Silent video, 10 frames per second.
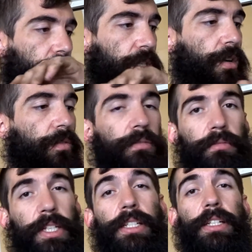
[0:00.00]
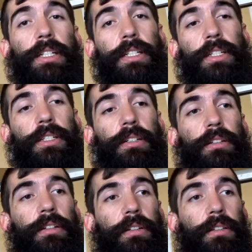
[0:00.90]
So this is
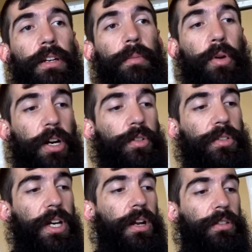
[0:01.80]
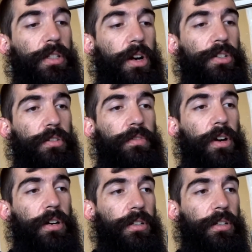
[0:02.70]
the progress we got on the car so far.